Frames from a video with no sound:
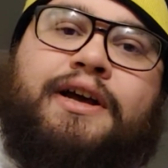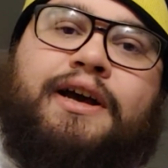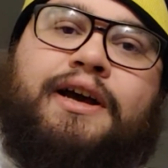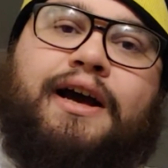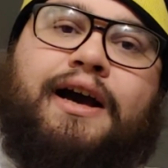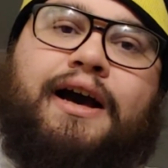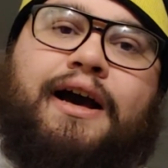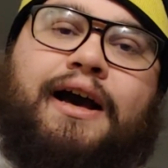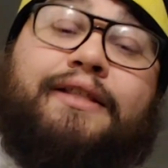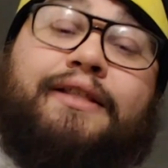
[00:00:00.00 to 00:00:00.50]

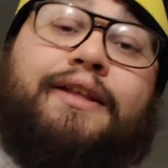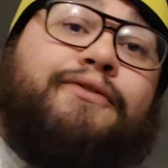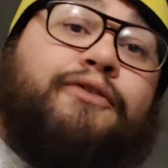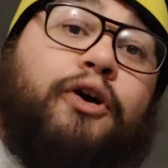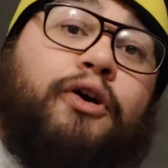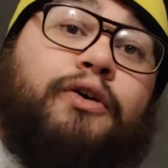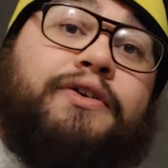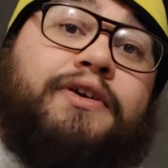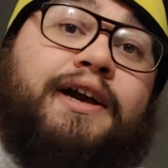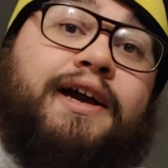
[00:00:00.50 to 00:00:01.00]
I love
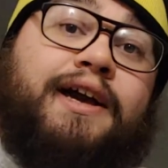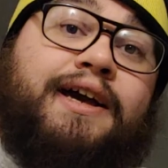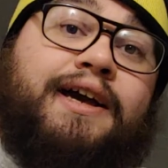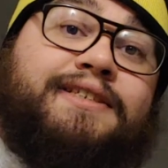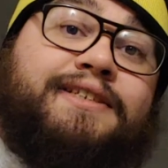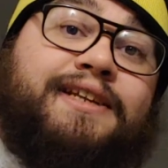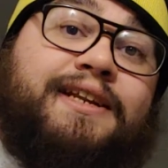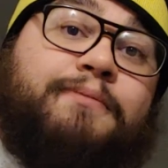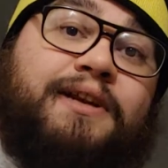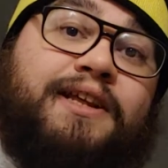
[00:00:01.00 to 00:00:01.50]
all you
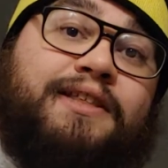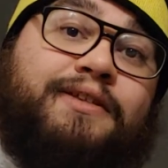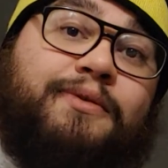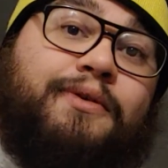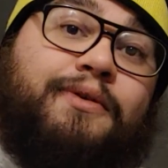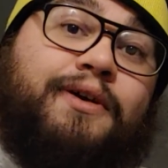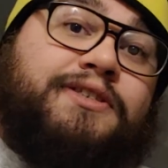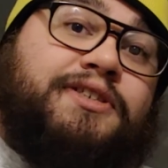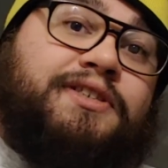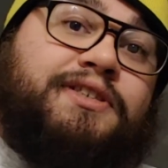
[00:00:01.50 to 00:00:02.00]
guys, anybody that
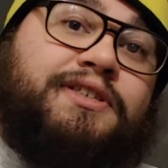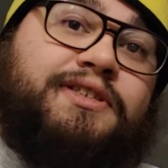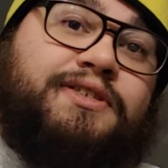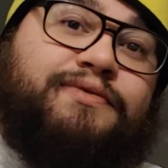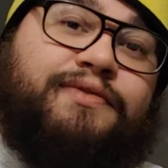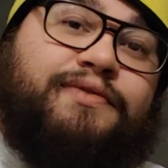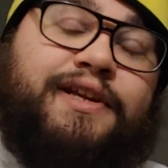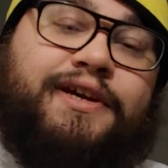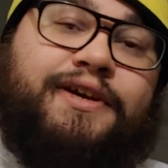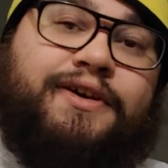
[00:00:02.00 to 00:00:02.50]
watches these
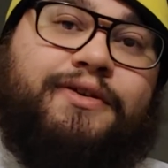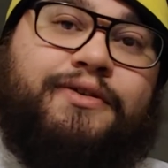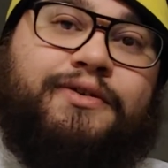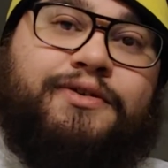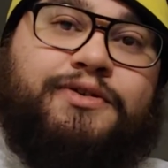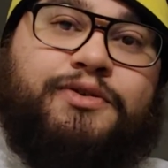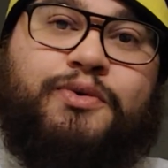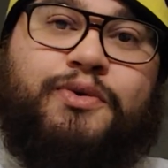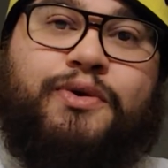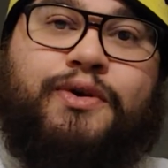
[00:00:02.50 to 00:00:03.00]

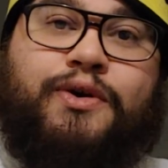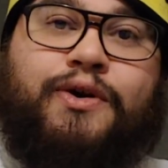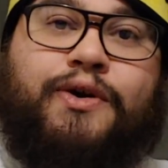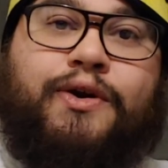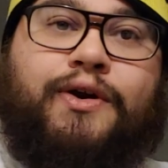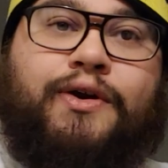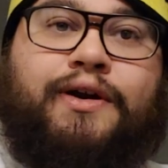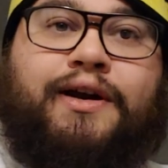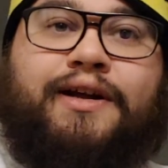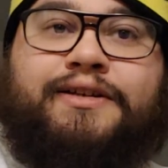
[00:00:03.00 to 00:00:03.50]
videos,
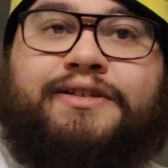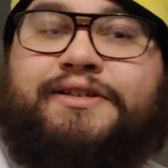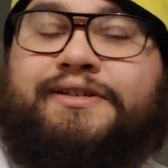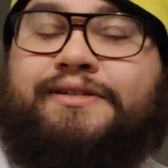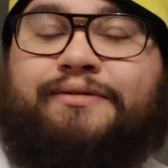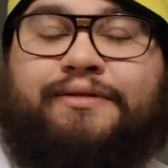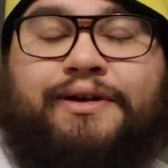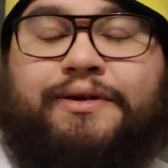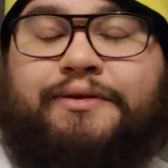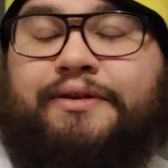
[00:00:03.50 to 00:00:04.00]
or
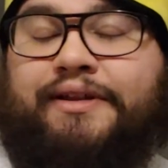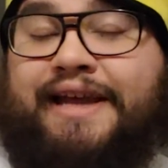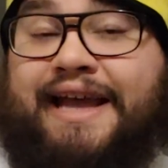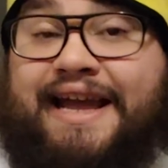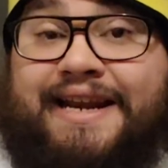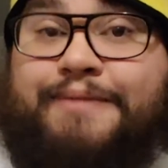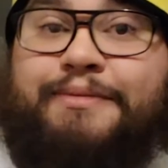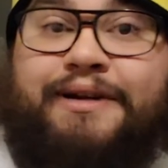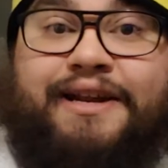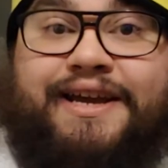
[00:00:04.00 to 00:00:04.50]
literally
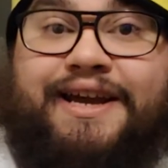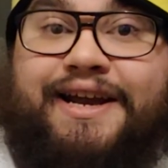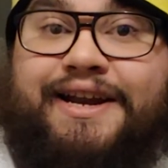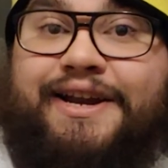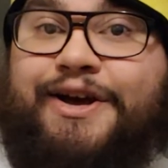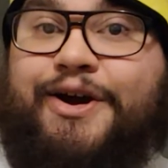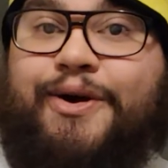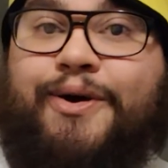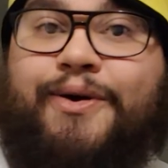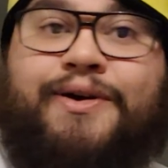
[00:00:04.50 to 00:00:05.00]
anybody I
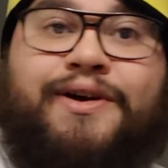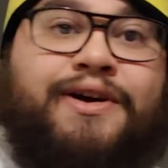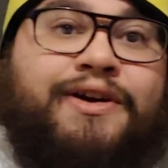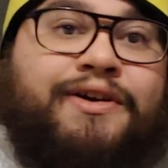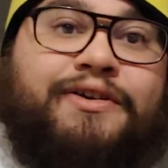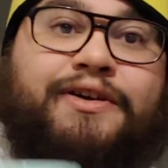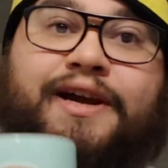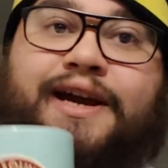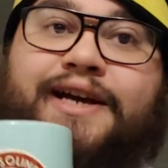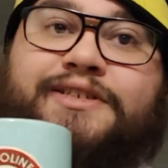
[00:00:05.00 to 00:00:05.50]
know.
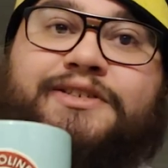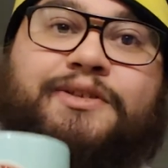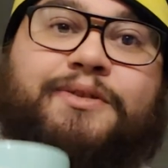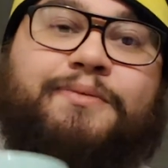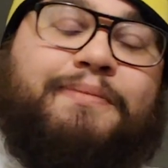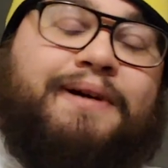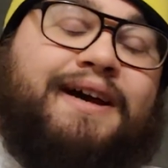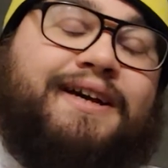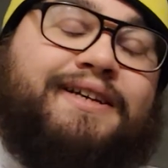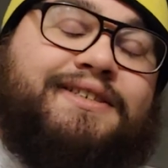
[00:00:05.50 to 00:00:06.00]
You guys are the
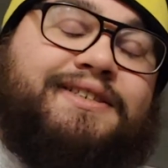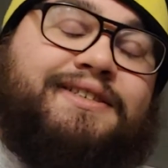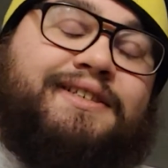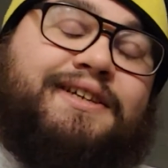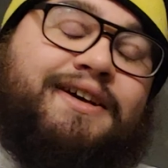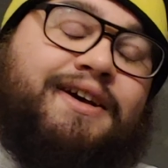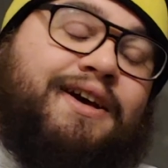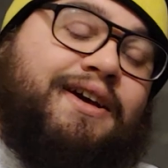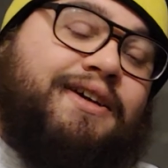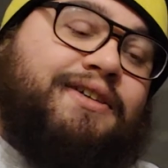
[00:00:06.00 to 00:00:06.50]
best.
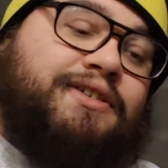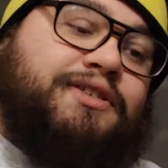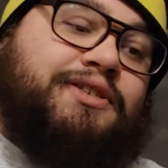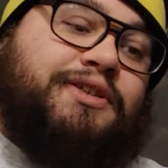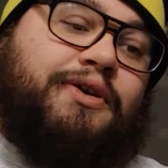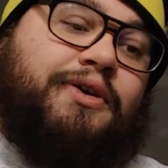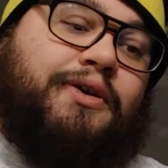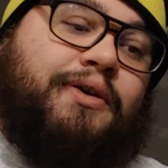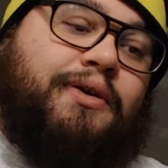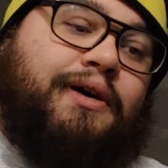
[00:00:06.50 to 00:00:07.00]

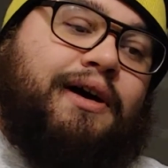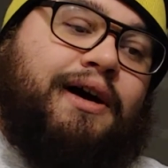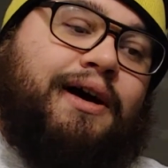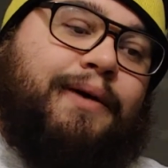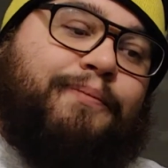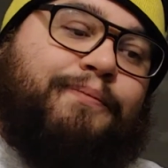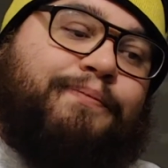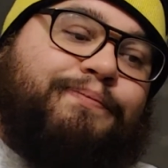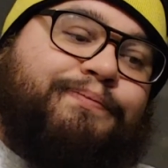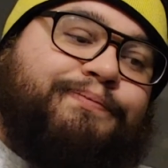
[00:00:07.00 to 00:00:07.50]

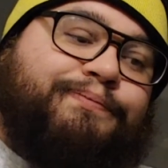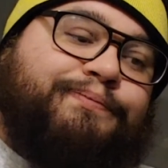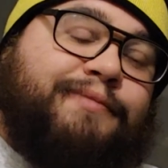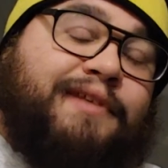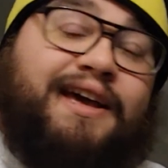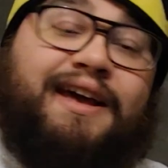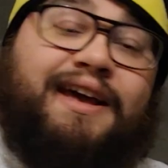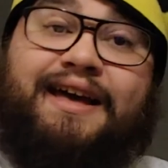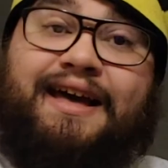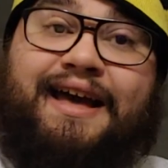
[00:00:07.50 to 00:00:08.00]
So,
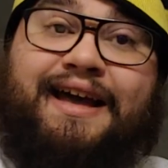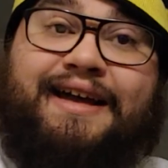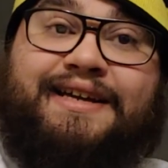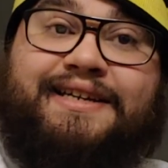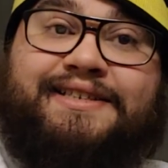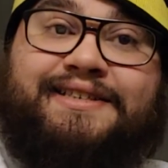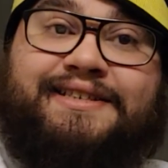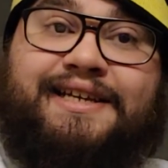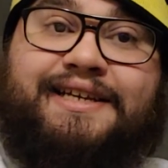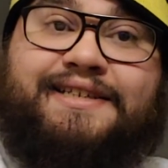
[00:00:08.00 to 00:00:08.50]
yeah, I
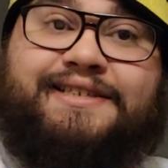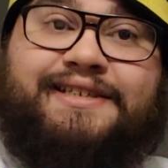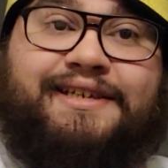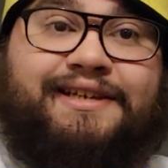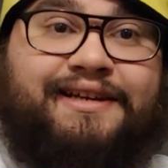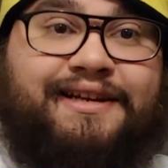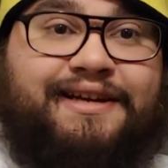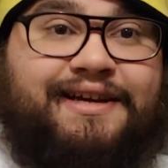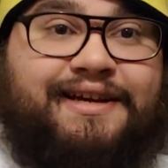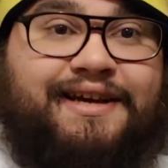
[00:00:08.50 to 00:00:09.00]
guess that's
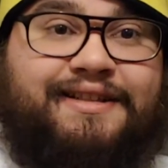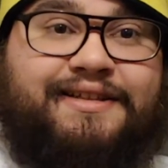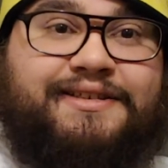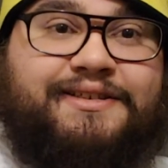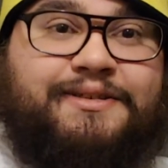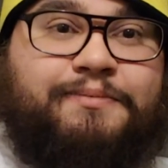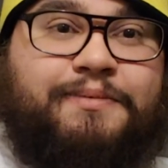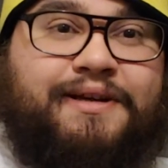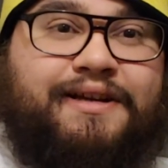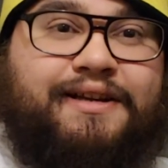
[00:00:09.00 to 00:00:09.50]
it. Again, this
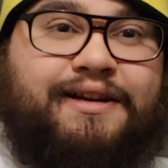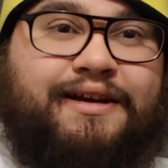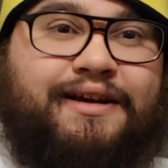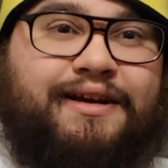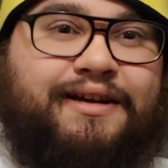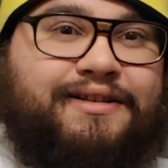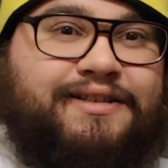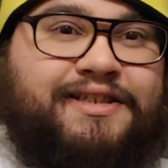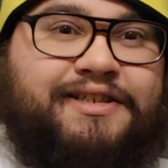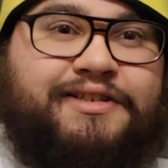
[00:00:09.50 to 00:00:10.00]
has
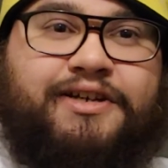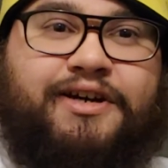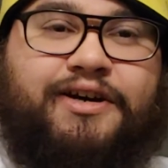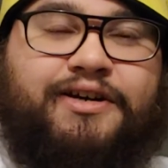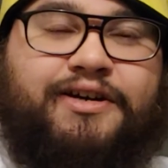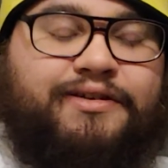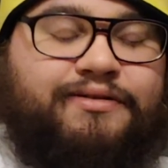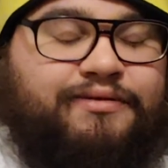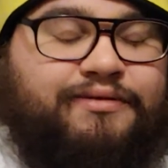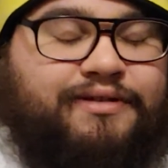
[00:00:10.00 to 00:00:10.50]
been
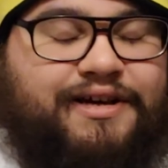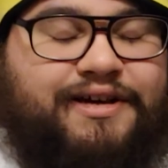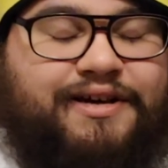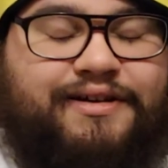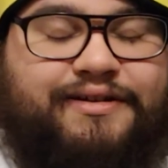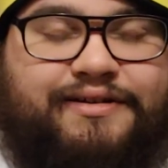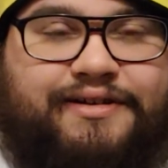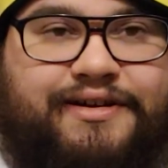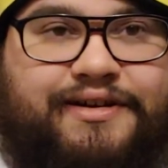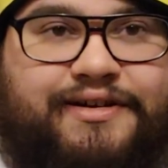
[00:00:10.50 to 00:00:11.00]
T-Talk,
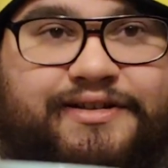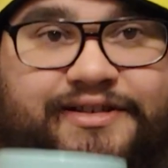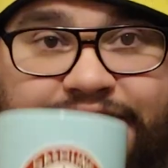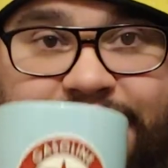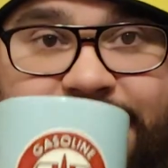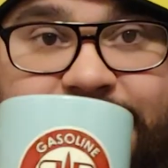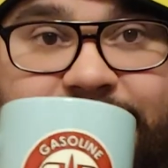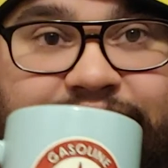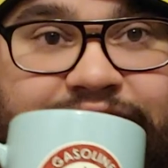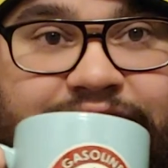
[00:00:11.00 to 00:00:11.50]
and
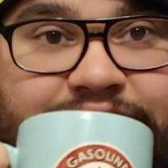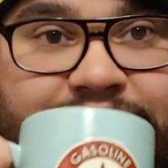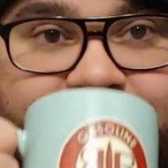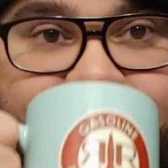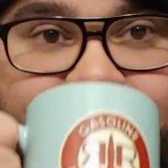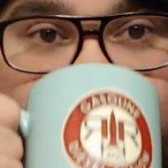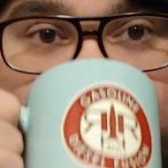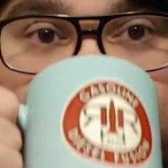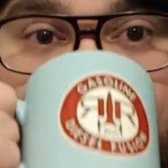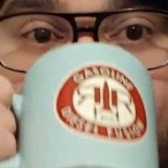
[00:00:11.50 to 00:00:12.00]
take it easy, guys.